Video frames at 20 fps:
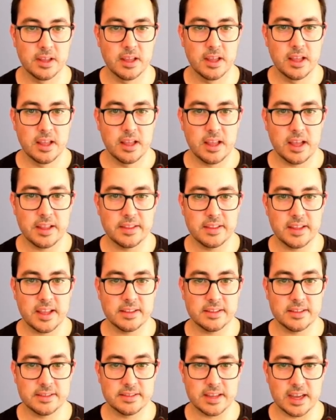and then the
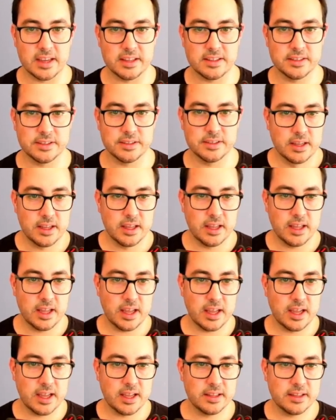title.
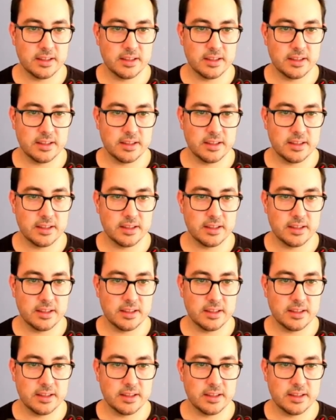And